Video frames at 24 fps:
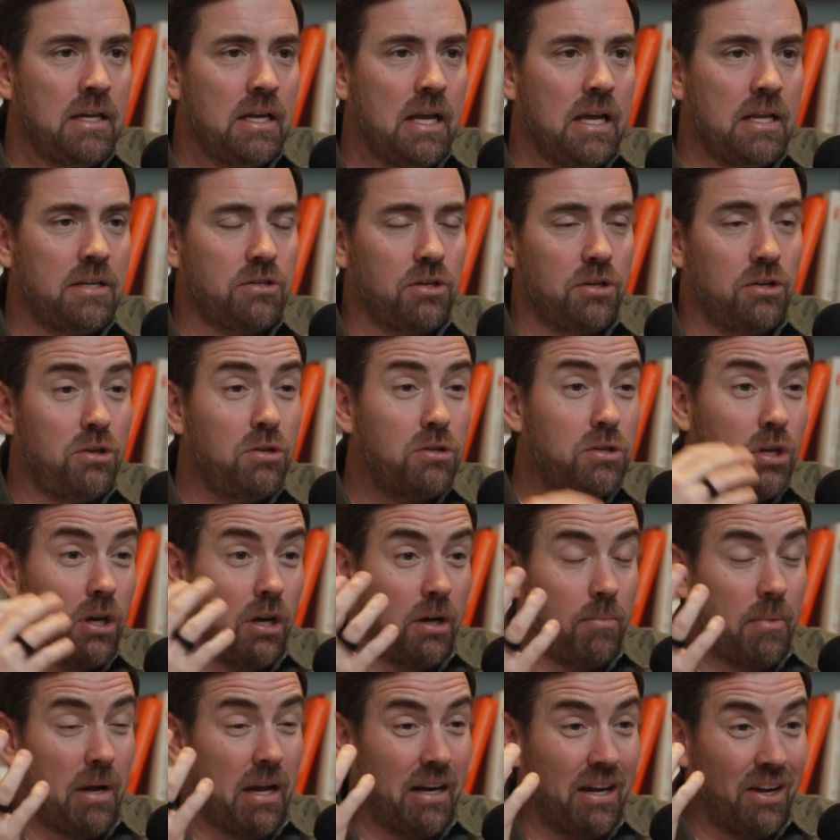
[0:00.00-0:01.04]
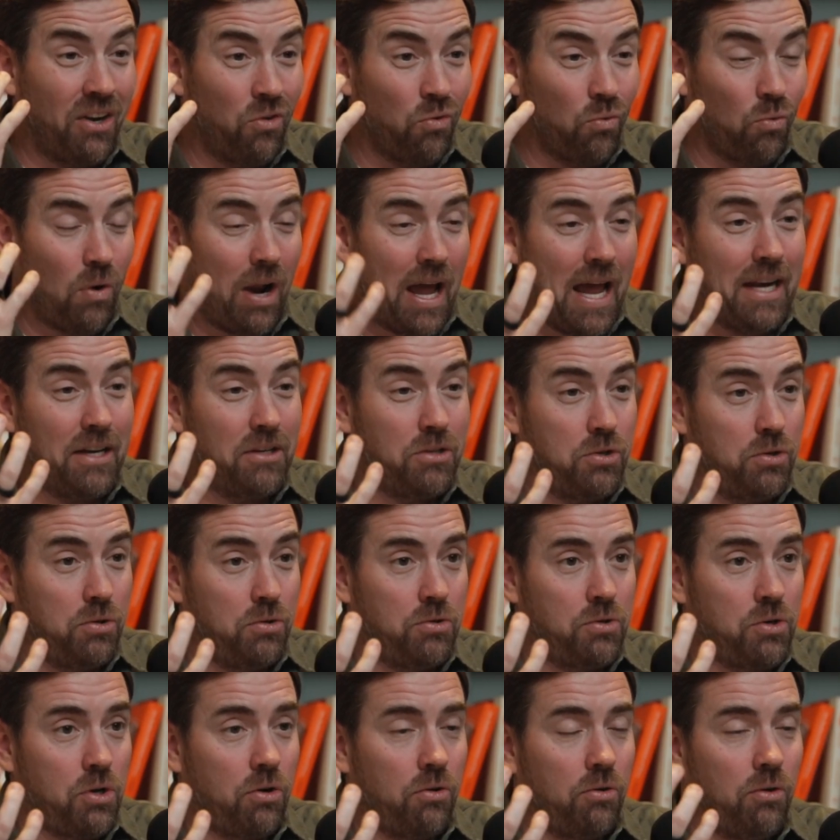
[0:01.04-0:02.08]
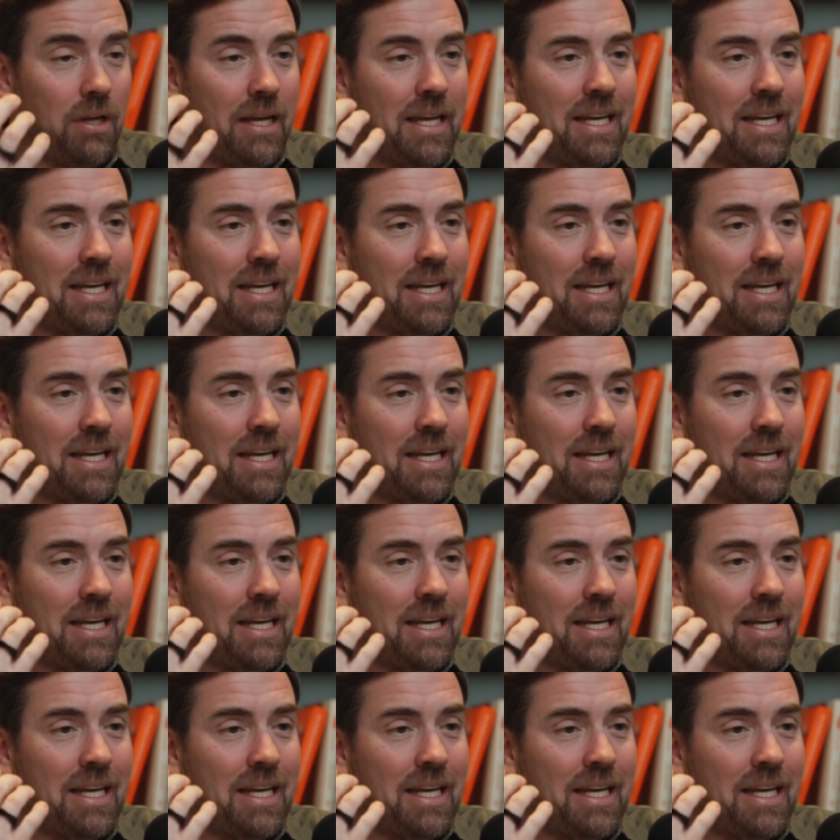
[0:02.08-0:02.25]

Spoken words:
And so you talking about a gratitude journal.